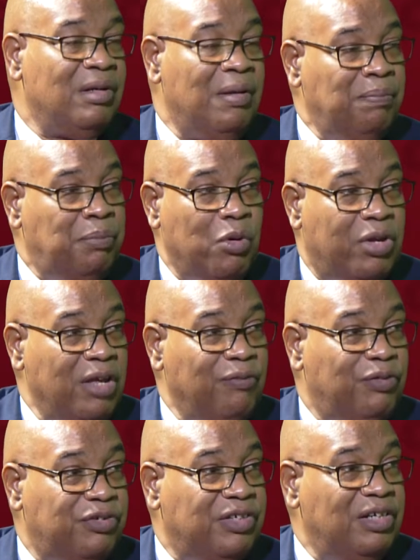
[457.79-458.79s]
booking
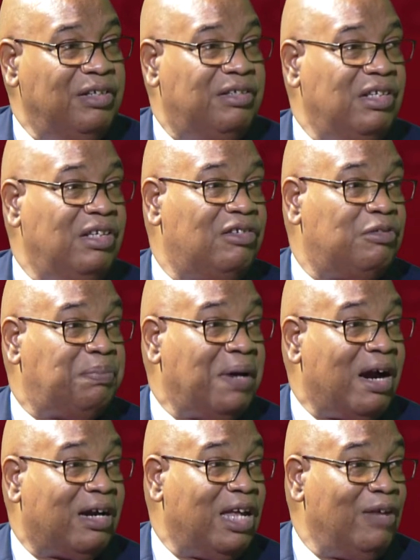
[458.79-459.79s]
facilities,
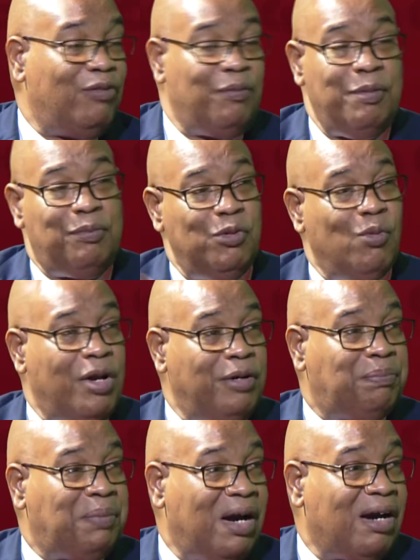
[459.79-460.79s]
parking for people who want to
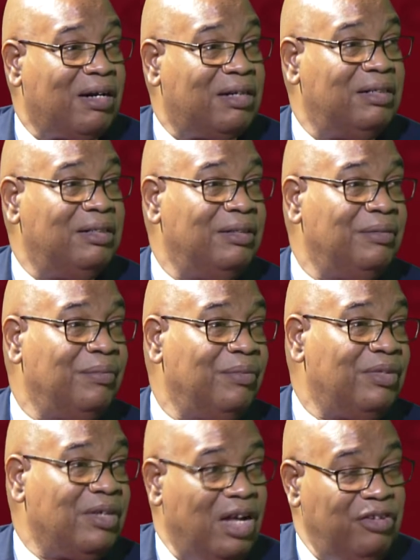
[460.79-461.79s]
park
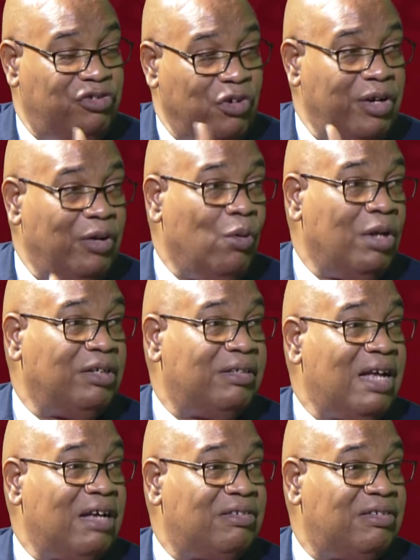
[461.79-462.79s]
and join a water
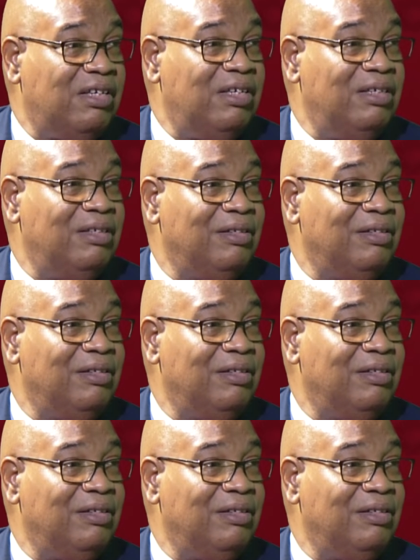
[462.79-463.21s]
taxi.